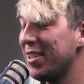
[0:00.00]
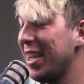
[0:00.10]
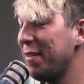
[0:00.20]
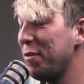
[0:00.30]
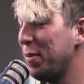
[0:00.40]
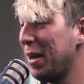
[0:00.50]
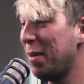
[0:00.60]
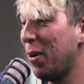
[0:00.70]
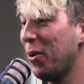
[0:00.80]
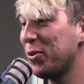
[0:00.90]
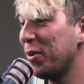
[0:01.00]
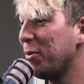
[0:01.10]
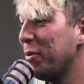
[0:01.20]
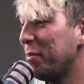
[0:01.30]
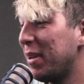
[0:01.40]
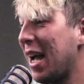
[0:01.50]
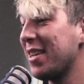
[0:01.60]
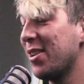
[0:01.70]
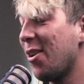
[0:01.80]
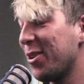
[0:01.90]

saying, if you put out poetry, we would blast it on our